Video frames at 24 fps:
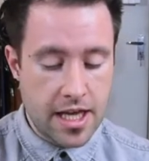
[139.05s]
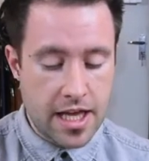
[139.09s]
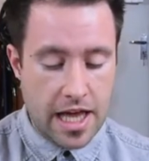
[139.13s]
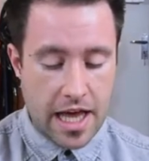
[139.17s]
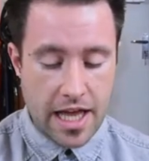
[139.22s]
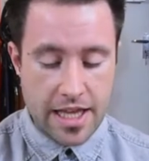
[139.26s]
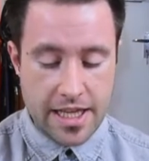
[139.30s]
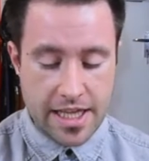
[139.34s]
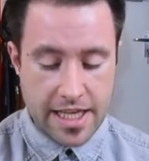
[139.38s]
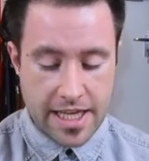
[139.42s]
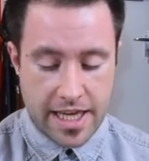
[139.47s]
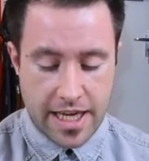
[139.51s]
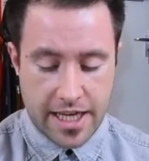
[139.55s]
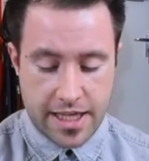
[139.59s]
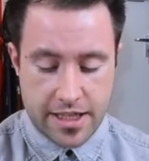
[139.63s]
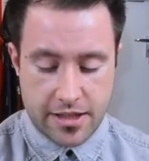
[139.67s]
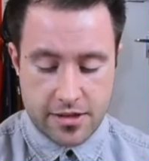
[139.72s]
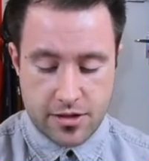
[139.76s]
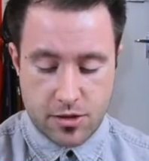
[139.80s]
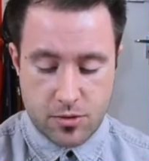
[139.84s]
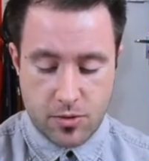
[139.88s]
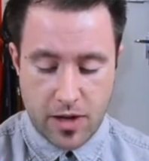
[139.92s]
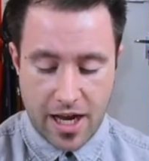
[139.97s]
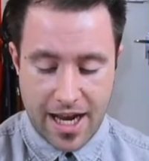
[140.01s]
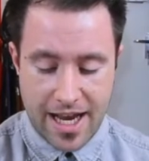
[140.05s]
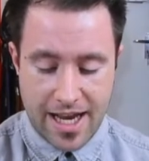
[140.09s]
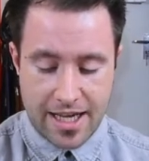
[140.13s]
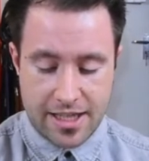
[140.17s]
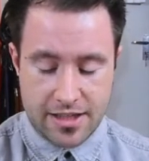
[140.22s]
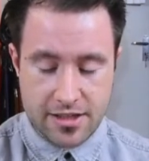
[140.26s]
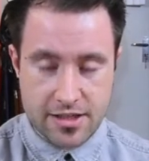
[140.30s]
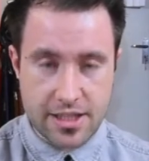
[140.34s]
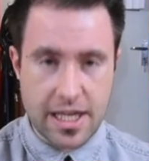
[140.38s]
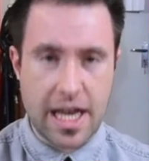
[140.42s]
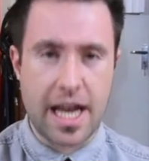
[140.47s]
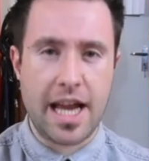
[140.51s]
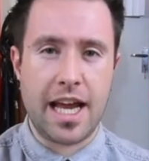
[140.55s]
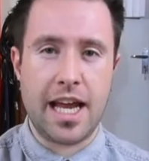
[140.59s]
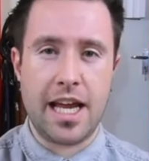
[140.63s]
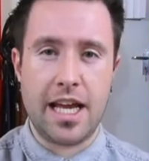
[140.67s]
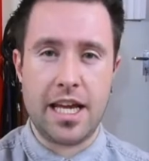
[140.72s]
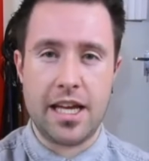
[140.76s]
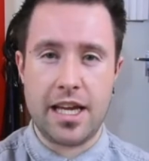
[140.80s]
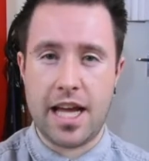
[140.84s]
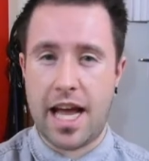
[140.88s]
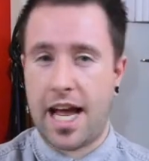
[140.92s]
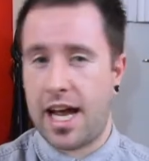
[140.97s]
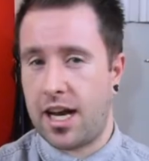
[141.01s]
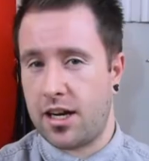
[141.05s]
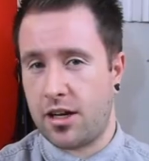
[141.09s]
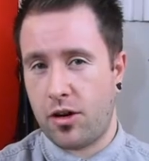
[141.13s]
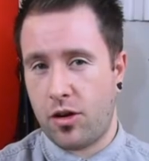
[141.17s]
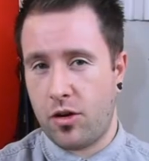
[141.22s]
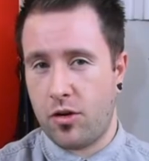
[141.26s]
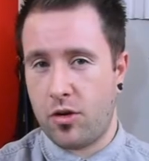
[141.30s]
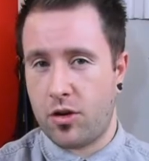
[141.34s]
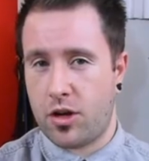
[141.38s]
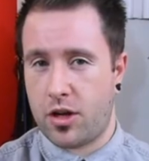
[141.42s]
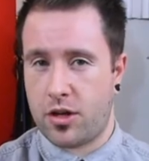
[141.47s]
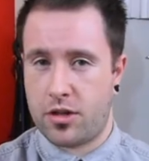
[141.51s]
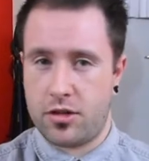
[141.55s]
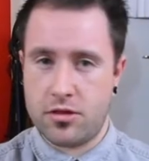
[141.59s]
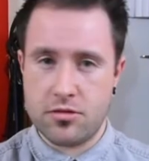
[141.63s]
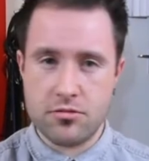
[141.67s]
And the easel has a analog